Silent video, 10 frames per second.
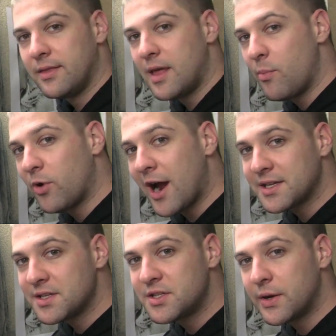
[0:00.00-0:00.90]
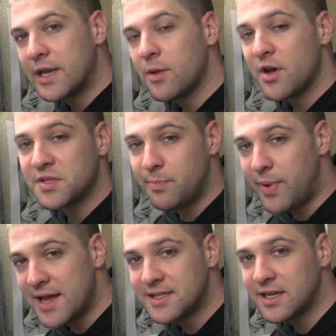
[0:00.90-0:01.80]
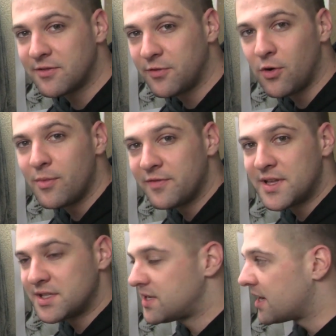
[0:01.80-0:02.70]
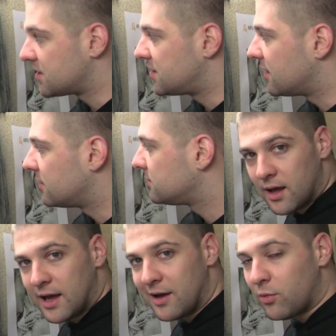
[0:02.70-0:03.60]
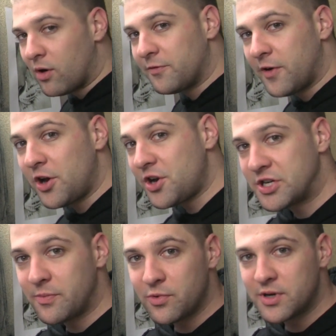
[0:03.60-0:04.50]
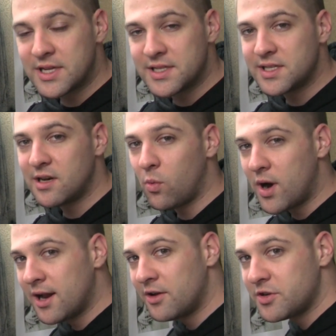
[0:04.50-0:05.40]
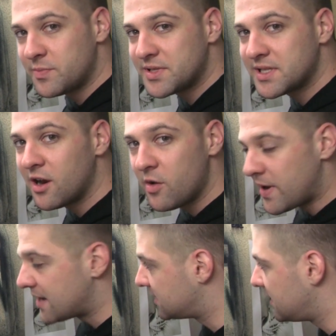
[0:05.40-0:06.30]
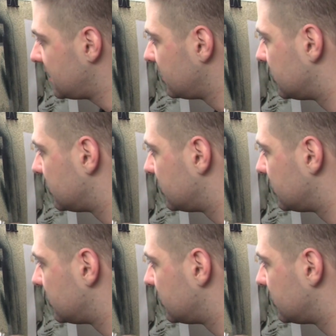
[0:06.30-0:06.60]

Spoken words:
then practice doing the most basic form of this texture. At what Photoshop would consider 100% opacity,